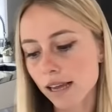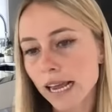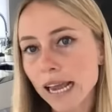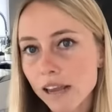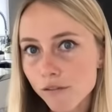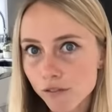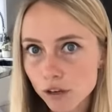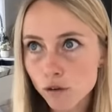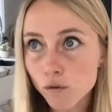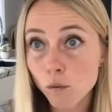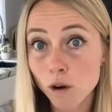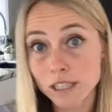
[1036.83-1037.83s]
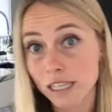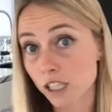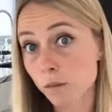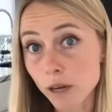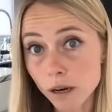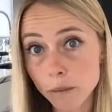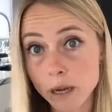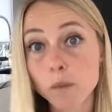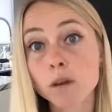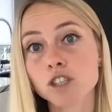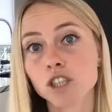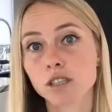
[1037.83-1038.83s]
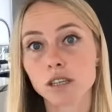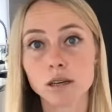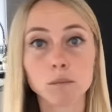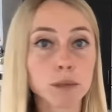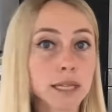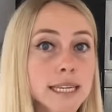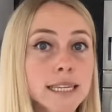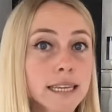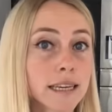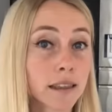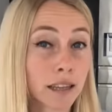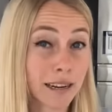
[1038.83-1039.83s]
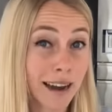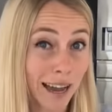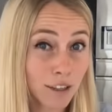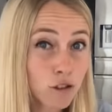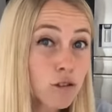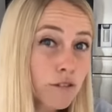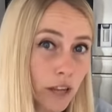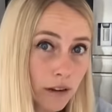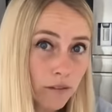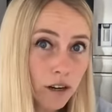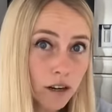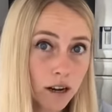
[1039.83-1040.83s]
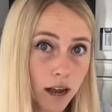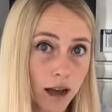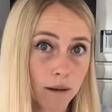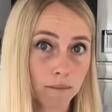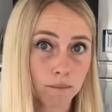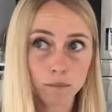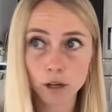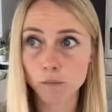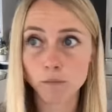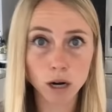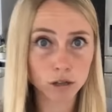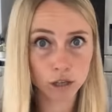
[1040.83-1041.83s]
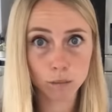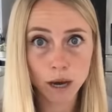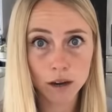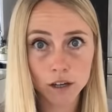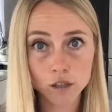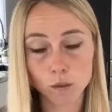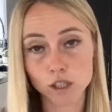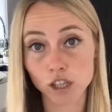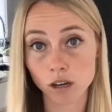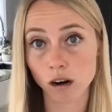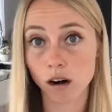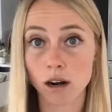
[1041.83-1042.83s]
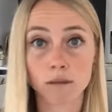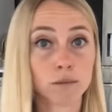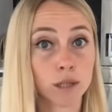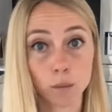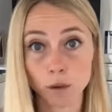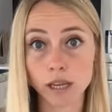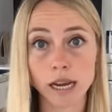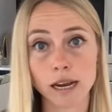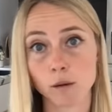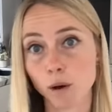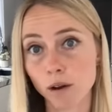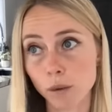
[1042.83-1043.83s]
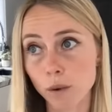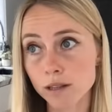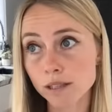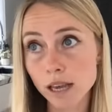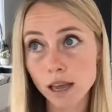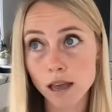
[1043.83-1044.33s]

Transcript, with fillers: if you want to experiment with just a completely the natural flavored um, you know, protein powders which there are some really high quality ones